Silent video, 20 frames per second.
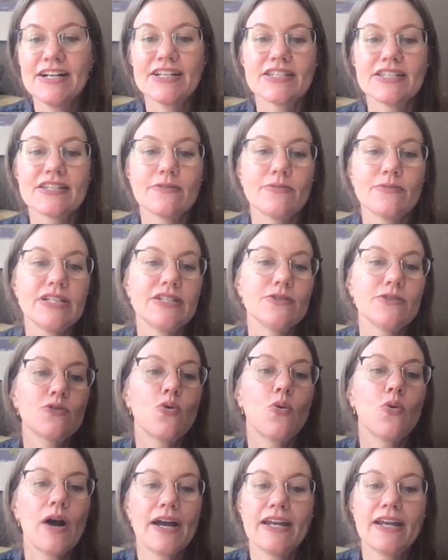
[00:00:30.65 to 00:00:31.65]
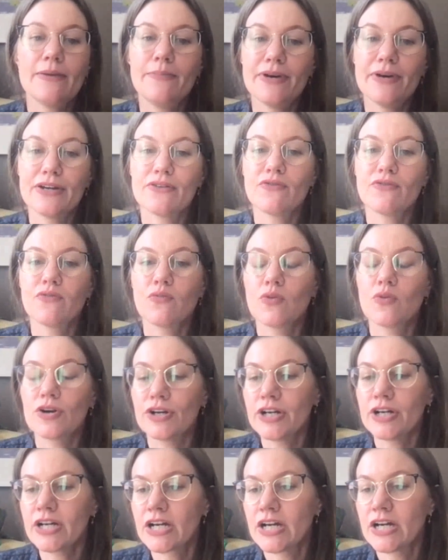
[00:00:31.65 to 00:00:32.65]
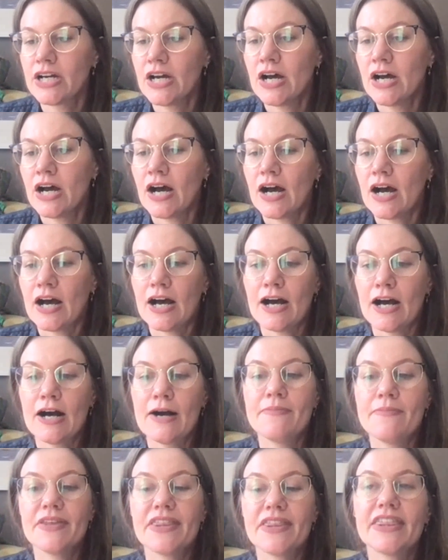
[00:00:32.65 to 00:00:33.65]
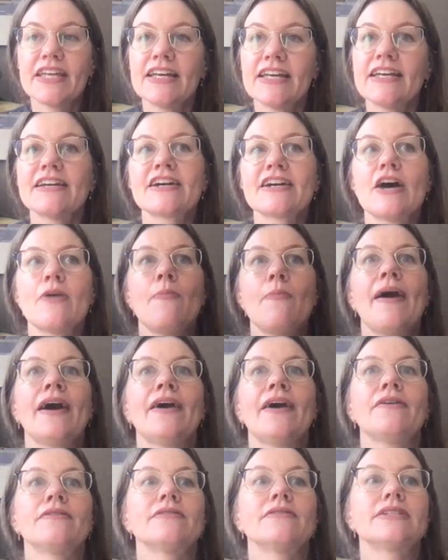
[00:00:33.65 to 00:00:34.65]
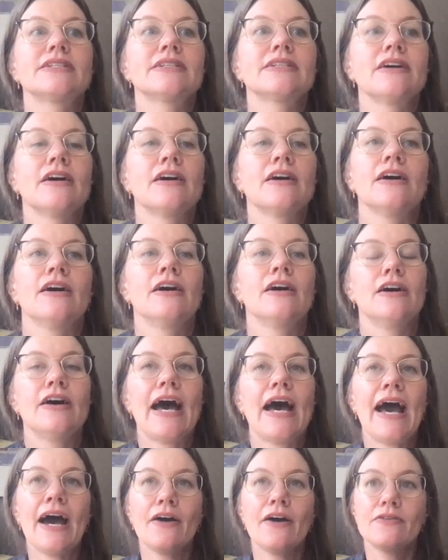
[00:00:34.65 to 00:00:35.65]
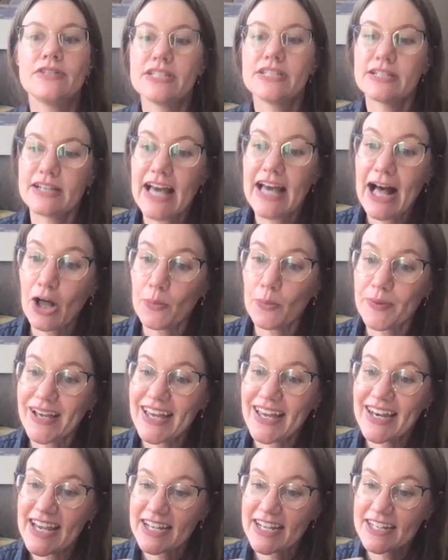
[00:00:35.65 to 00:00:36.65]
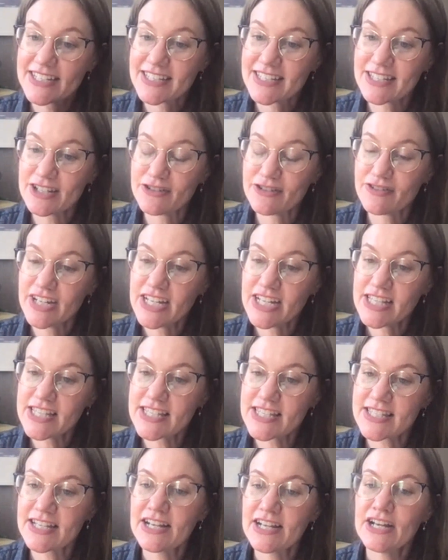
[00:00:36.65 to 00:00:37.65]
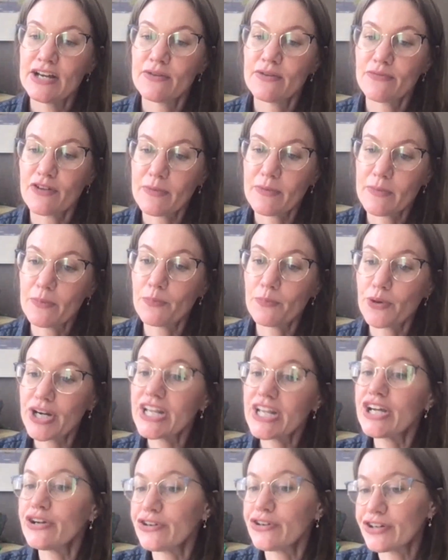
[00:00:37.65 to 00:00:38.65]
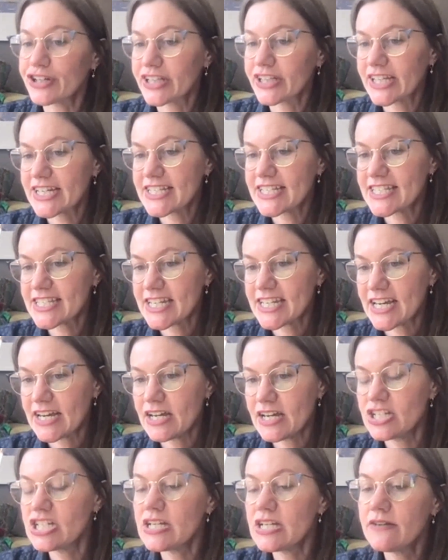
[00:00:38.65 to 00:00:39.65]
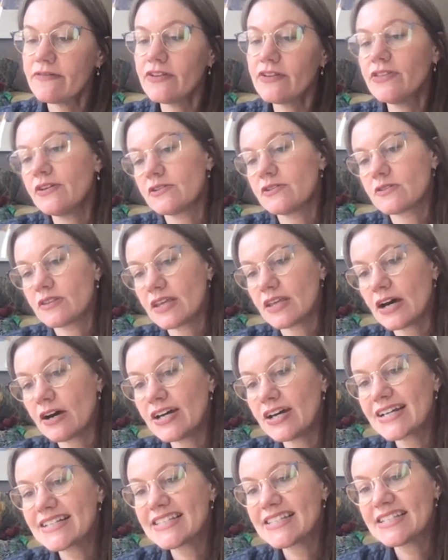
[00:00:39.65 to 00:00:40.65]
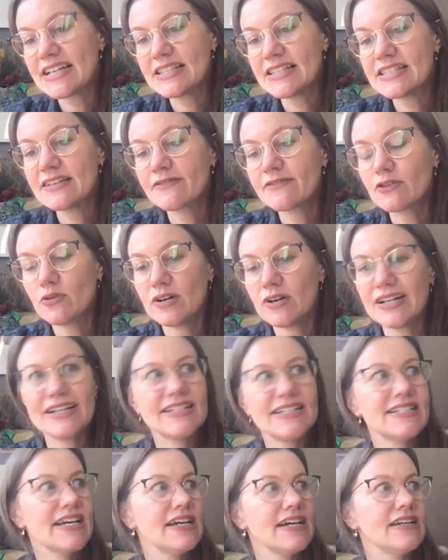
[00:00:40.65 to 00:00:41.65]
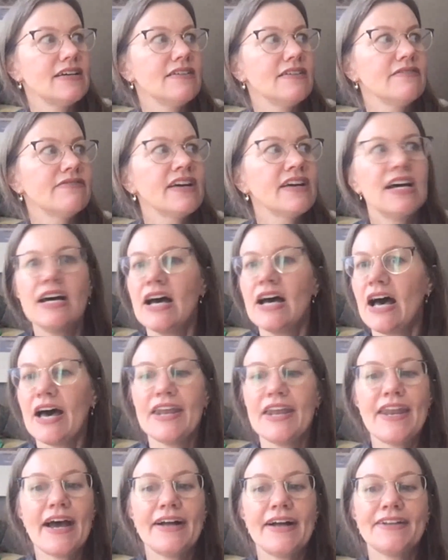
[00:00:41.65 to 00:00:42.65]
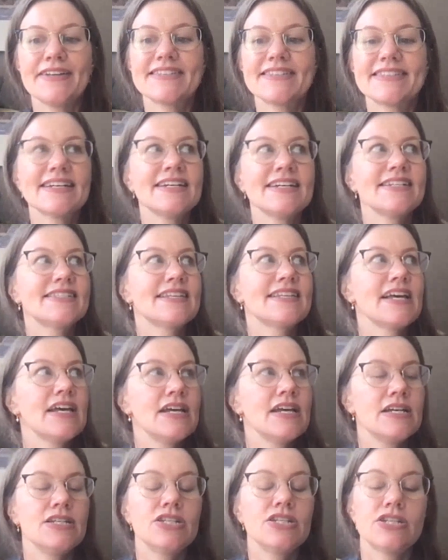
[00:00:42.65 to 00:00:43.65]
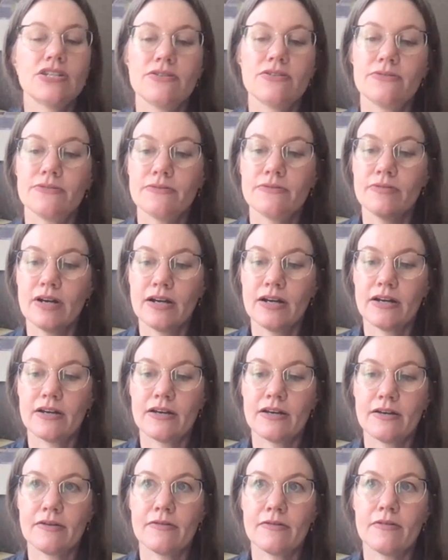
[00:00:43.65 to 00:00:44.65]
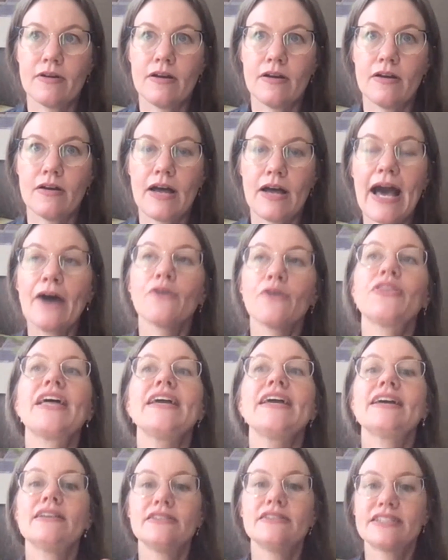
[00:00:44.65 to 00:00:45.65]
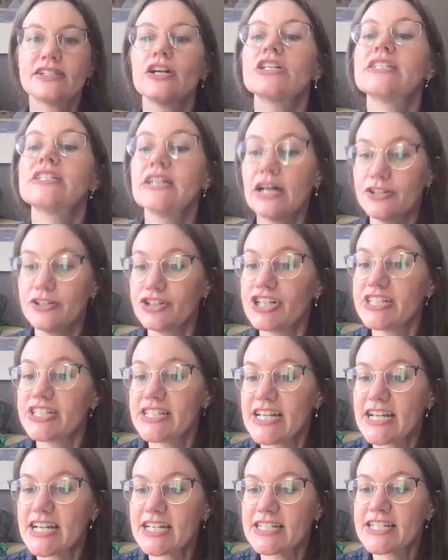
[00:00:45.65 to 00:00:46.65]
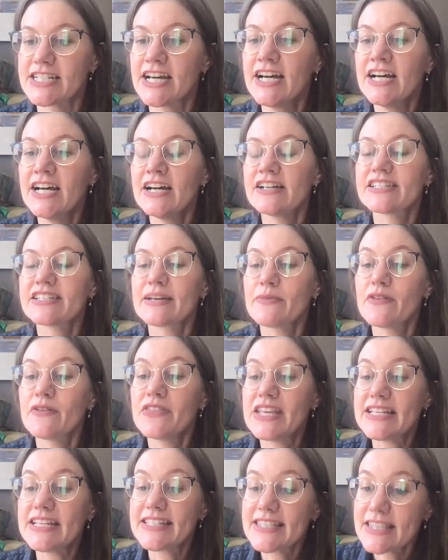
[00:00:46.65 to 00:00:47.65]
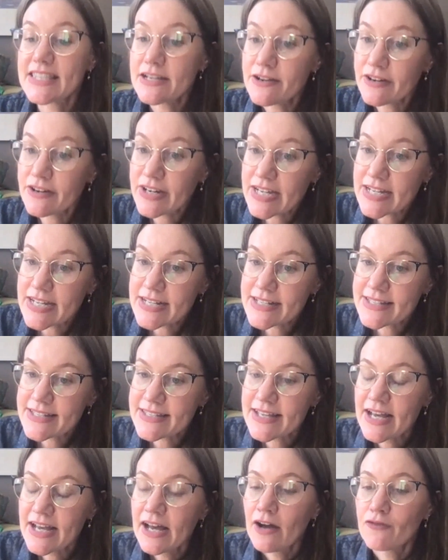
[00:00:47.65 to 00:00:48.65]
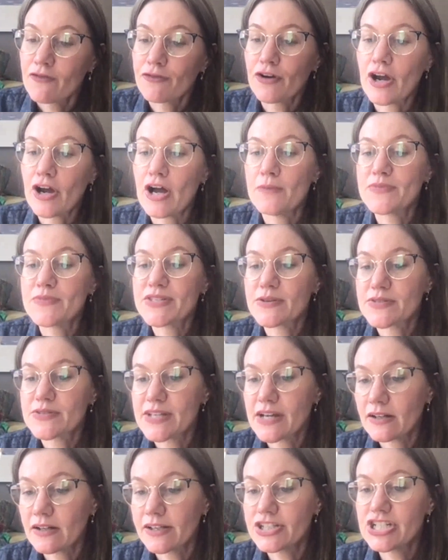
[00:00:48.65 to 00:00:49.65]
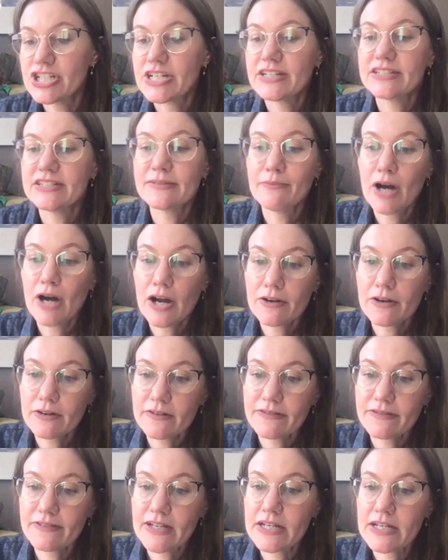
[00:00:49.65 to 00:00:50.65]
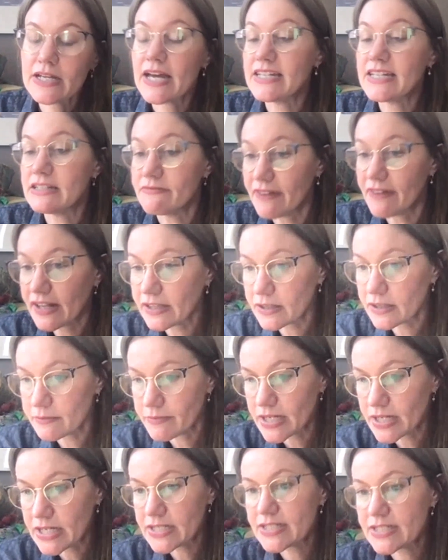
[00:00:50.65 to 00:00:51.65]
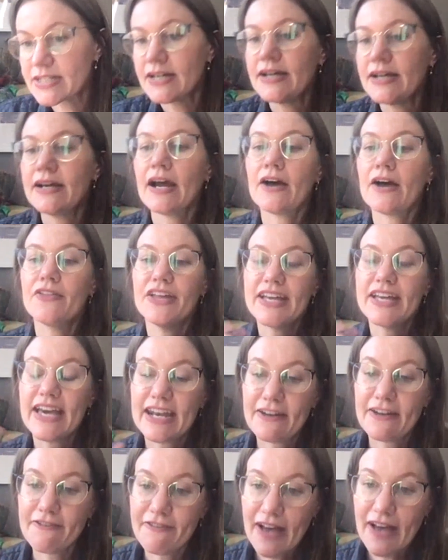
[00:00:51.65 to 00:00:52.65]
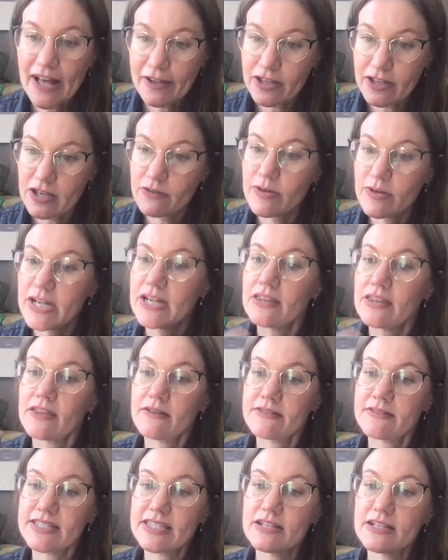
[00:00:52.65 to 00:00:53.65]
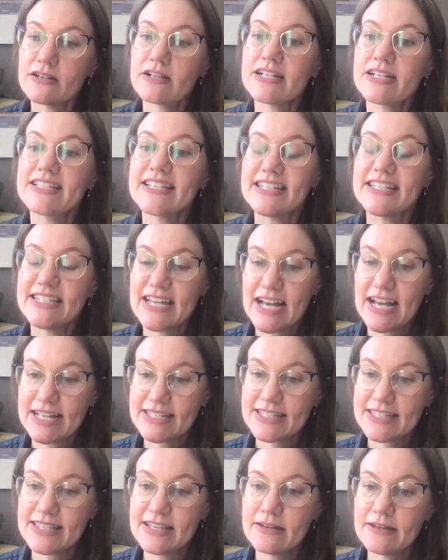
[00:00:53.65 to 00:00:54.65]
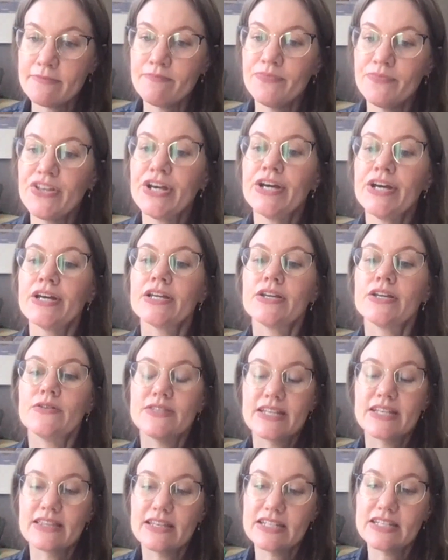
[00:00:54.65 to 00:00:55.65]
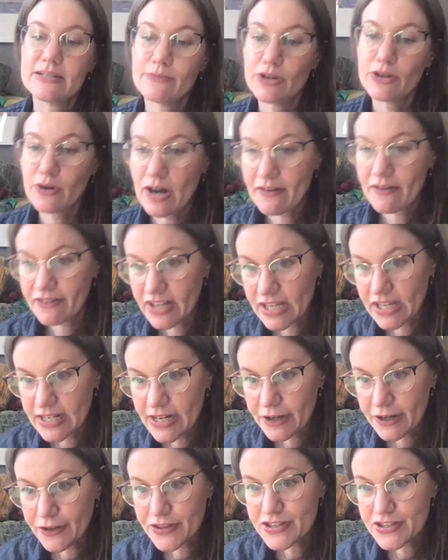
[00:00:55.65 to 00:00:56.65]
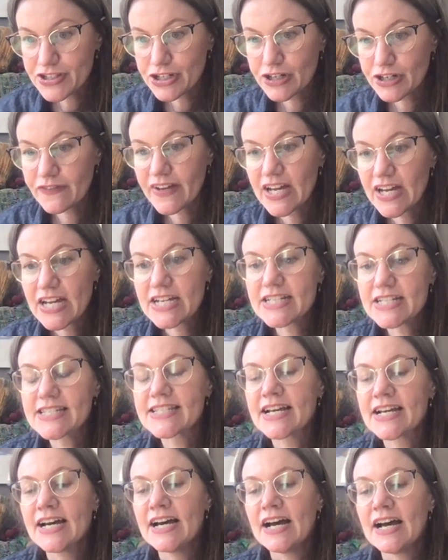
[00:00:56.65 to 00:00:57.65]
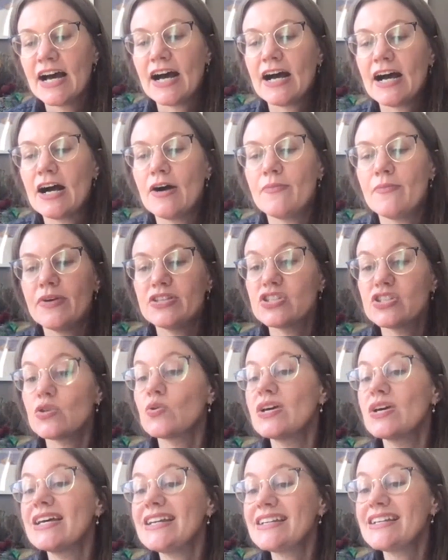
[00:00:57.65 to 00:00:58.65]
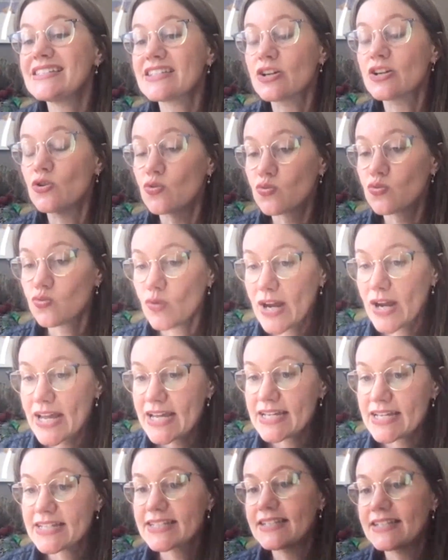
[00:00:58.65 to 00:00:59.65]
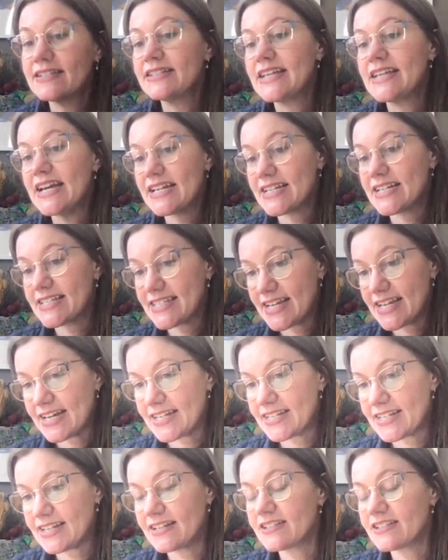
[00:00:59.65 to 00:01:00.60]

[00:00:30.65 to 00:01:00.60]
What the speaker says: So we do quite a bit of work thinking about how to help connect students from a pretty early stage, even those without extensive quantitative analysis, into how they can start to understand some of these theories from sociology and demography and development, how they can evaluate those theories and test them using the demographic and health surveys. And so it is a great data set.